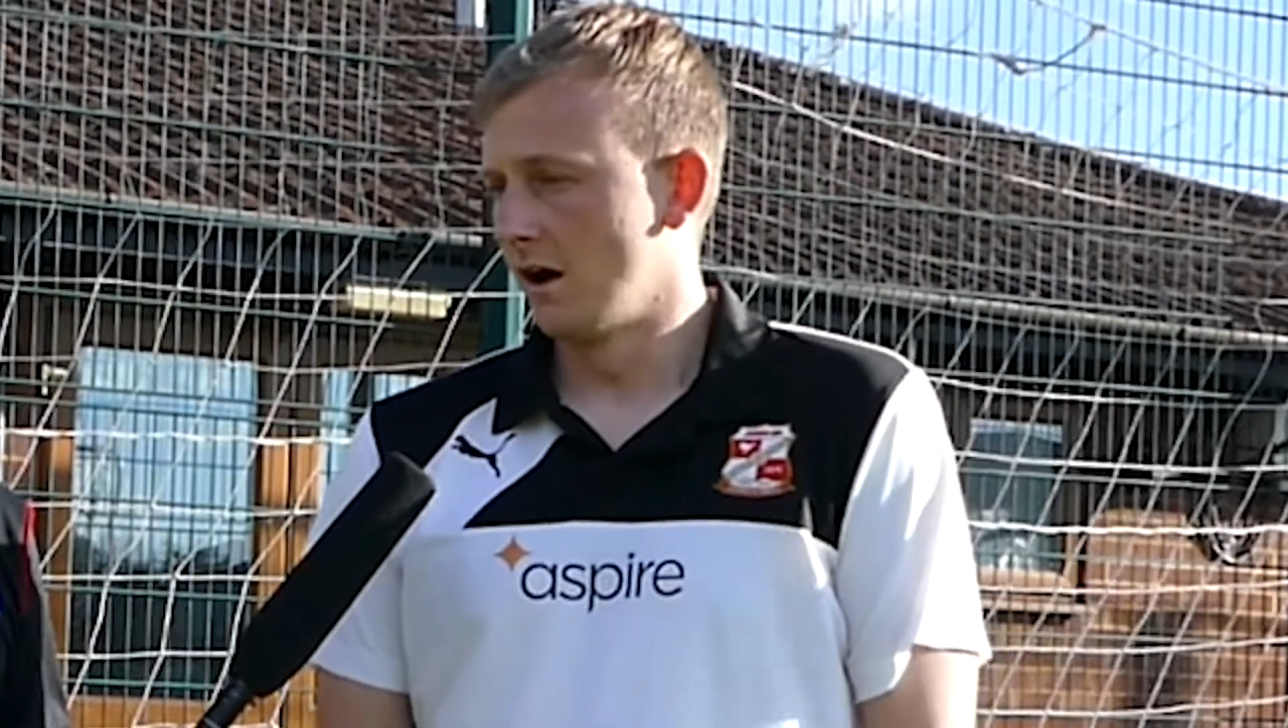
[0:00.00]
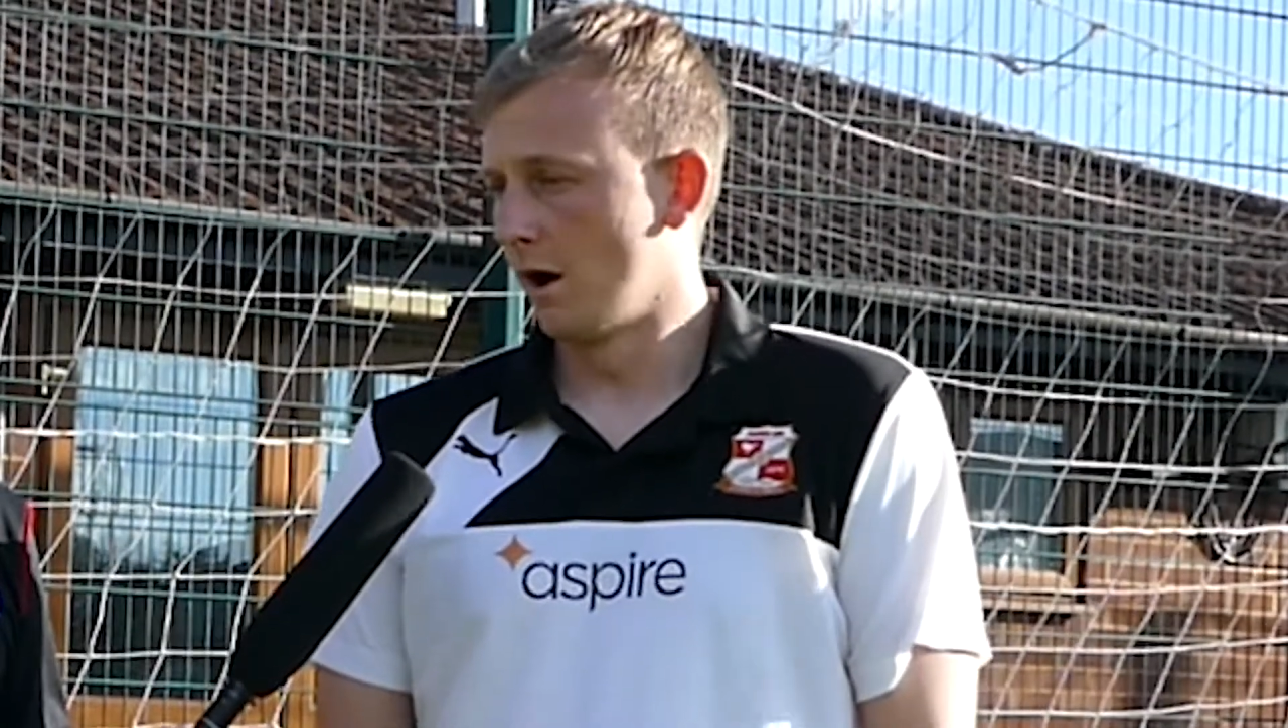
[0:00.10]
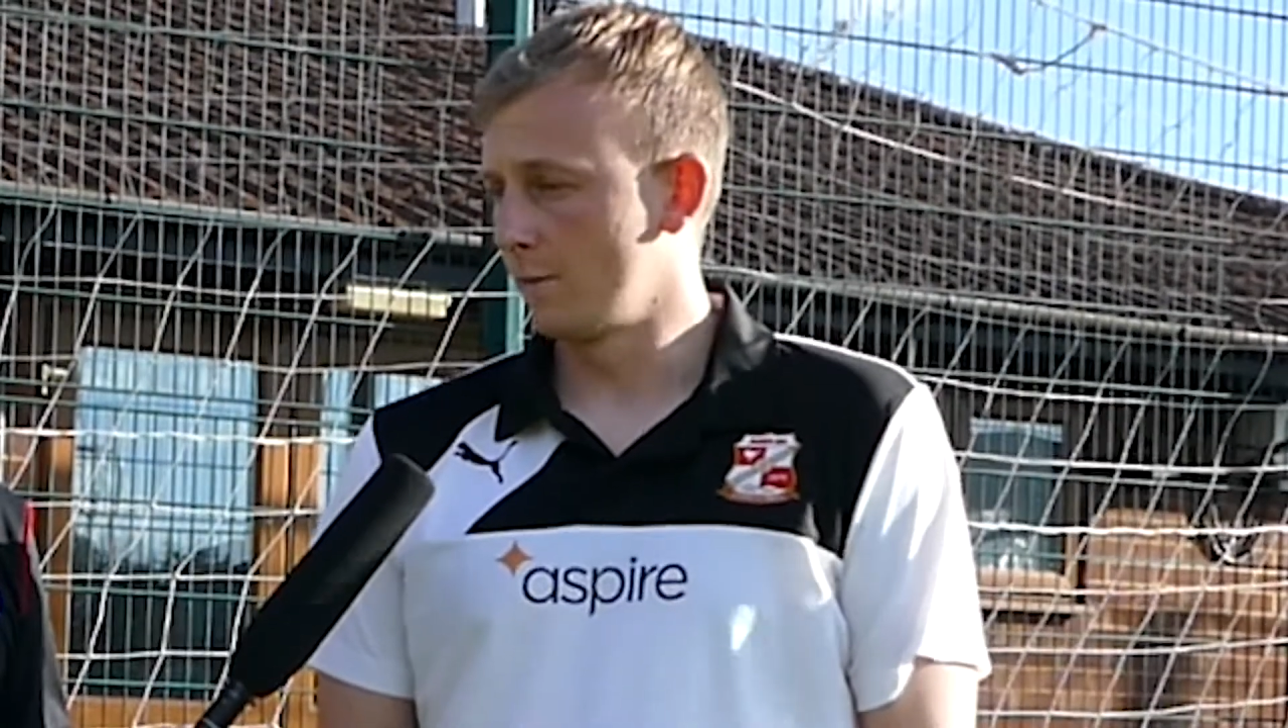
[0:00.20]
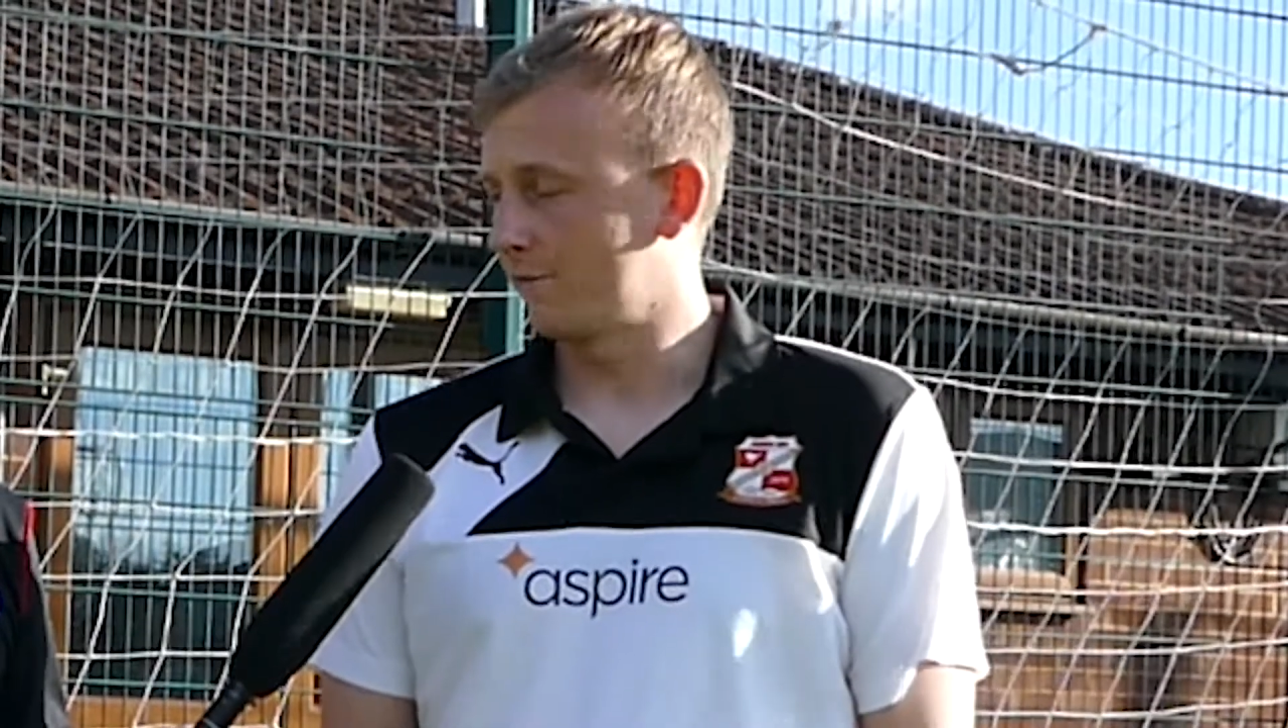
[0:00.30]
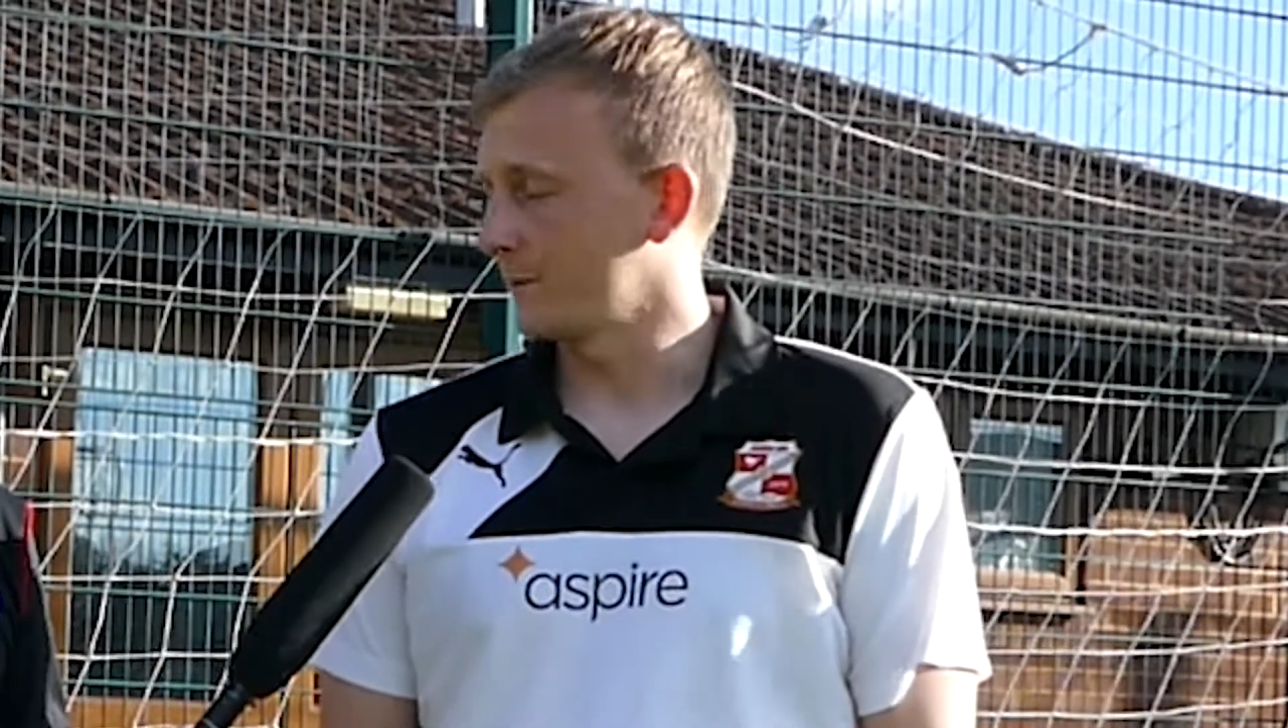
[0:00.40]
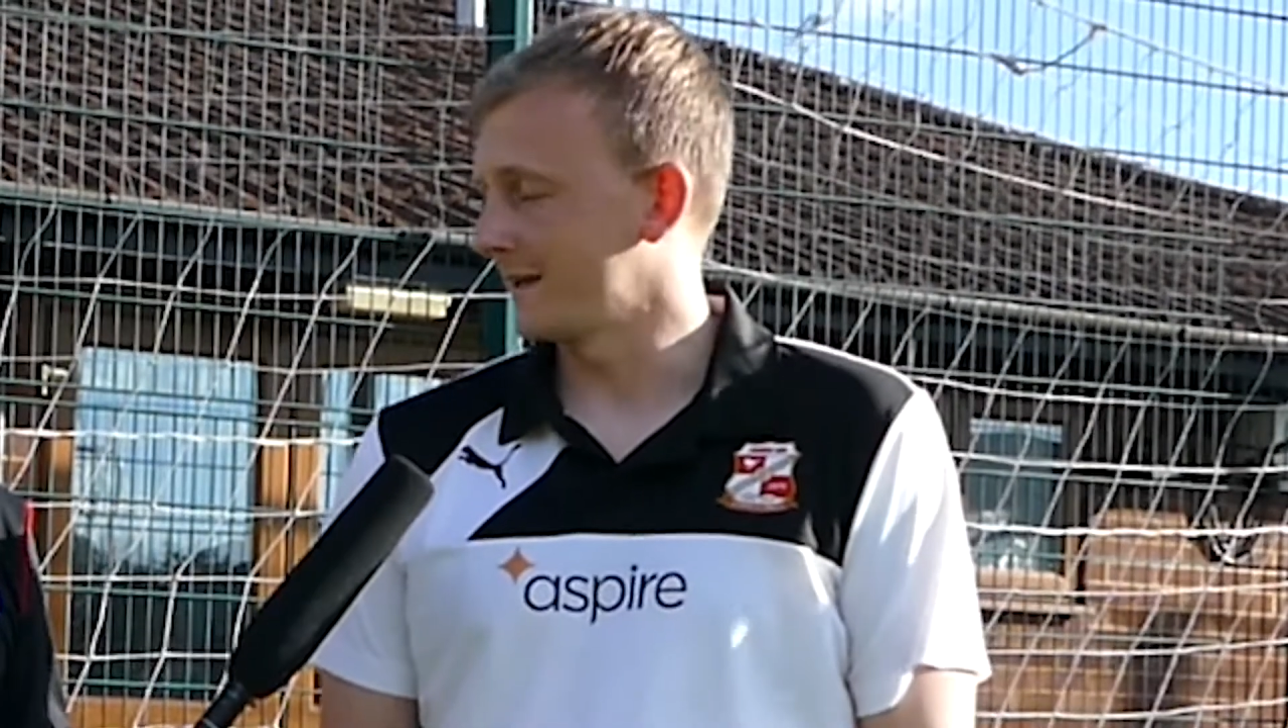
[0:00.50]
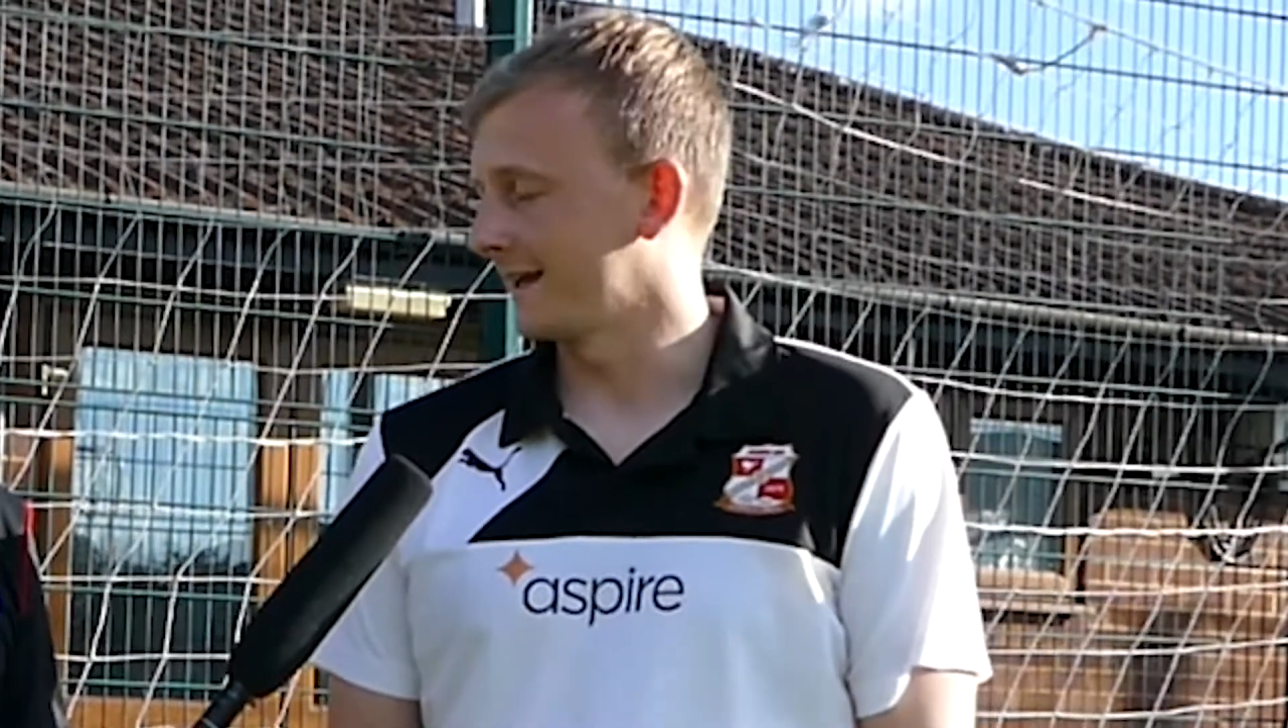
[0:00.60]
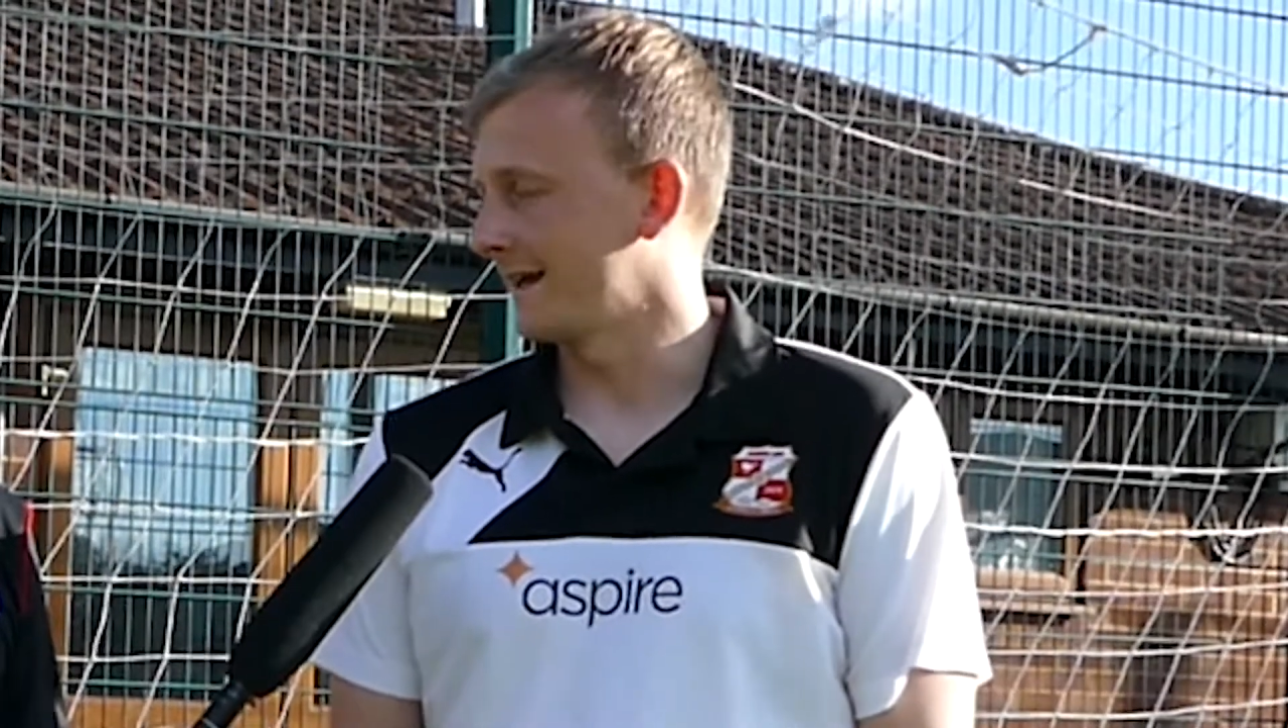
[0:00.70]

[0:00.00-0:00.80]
hopefully we can